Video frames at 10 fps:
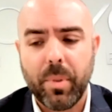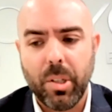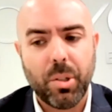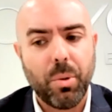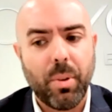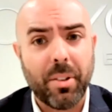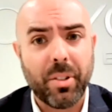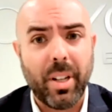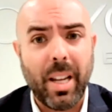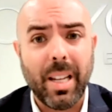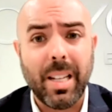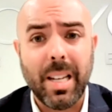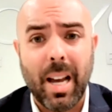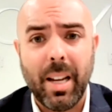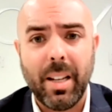Since 2008 and
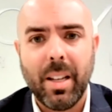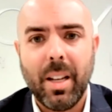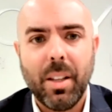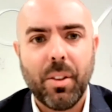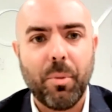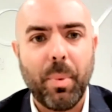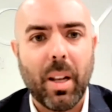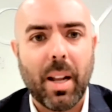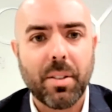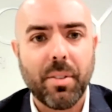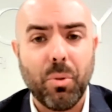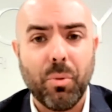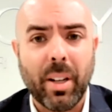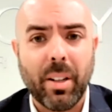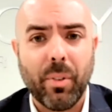9, there have been lots of new
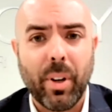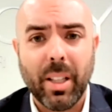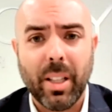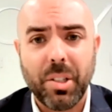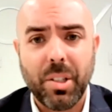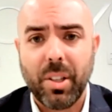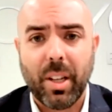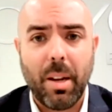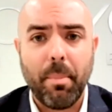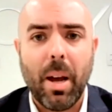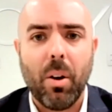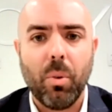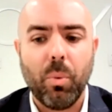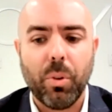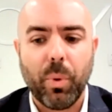regulations that came
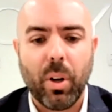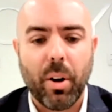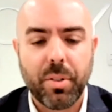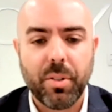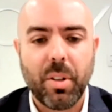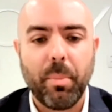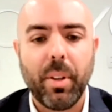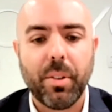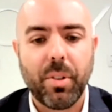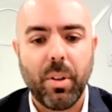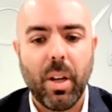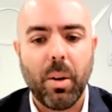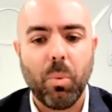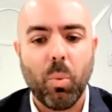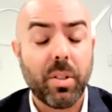out with regards to some of this,
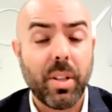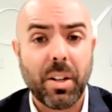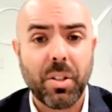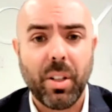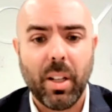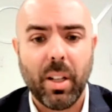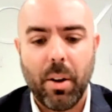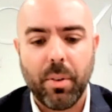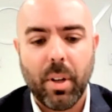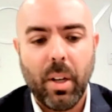and what it's actually allowed